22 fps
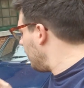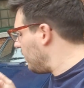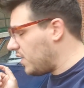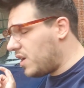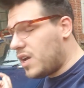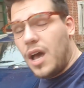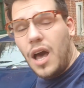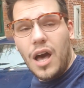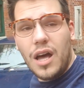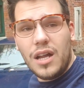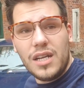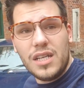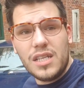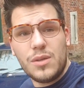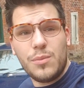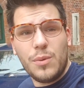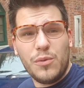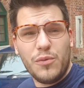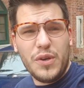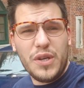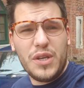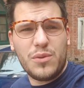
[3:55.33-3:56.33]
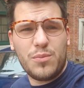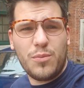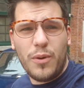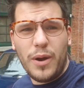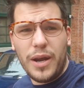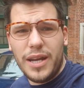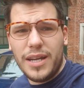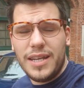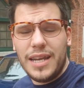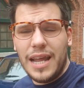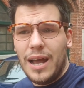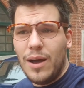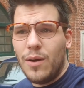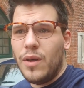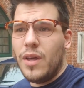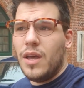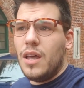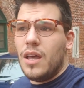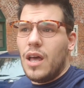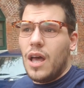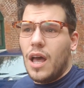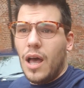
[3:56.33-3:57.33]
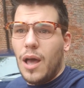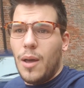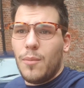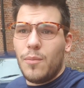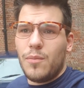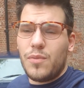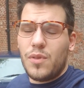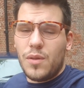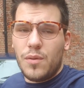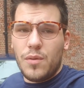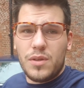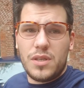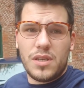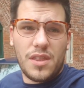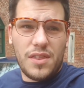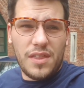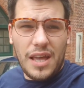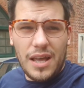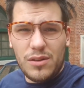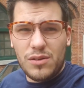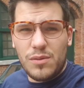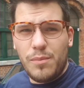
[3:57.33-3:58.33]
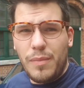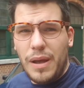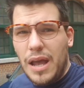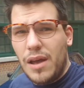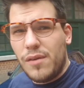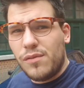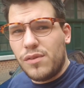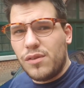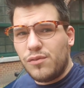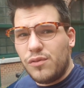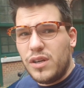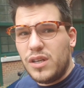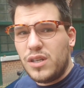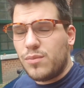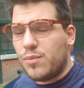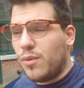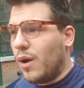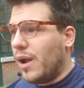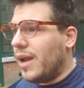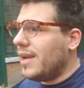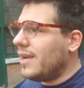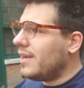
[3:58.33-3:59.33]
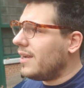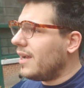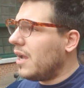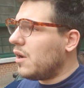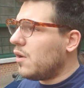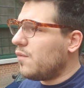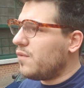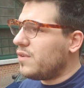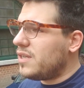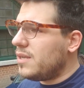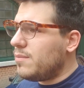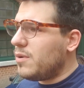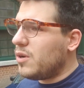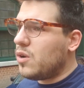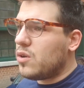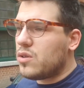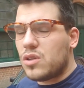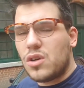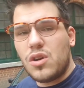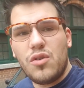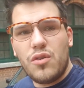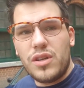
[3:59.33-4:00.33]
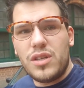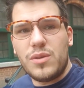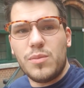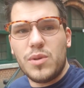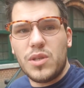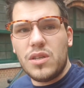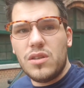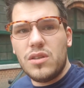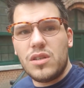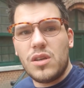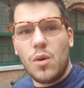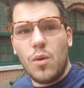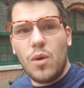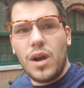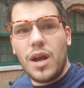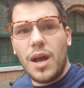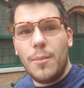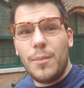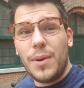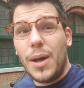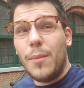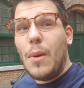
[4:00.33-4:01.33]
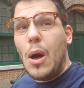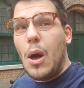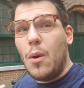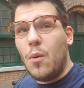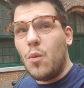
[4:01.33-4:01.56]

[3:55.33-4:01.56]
Car needs to be resprayed. Now it's £1,000 for the respray, and obviously because of Christmas and so on coming up, I